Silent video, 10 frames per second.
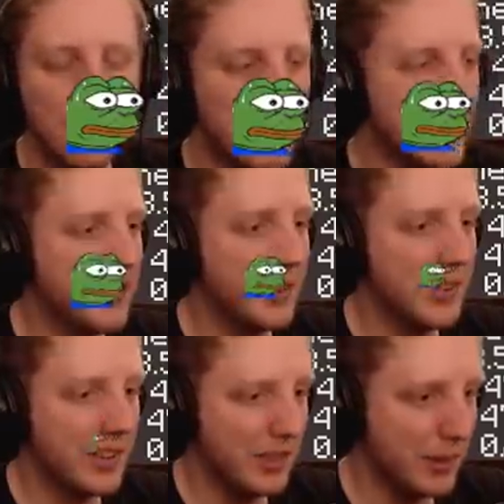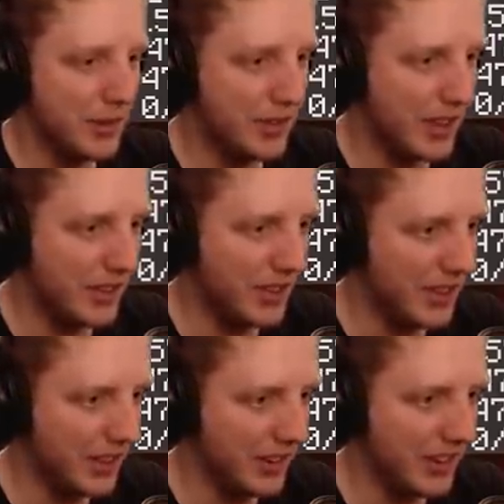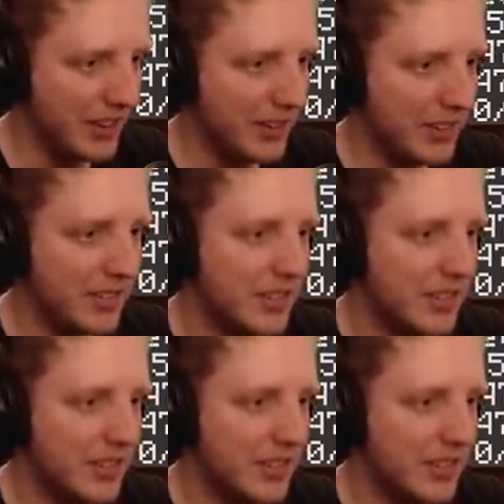Minus 263. We should start turning right now.